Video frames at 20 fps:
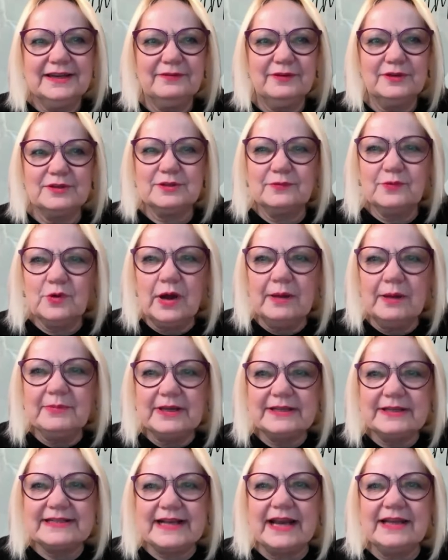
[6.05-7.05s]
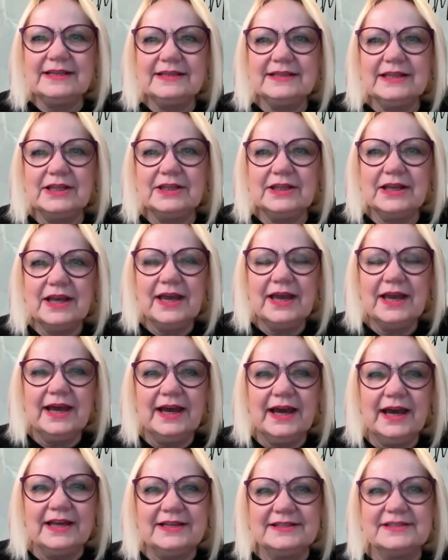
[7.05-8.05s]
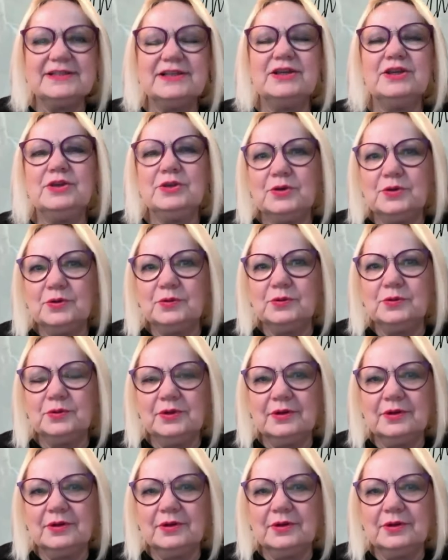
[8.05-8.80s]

First of all, I'm excited that I see you,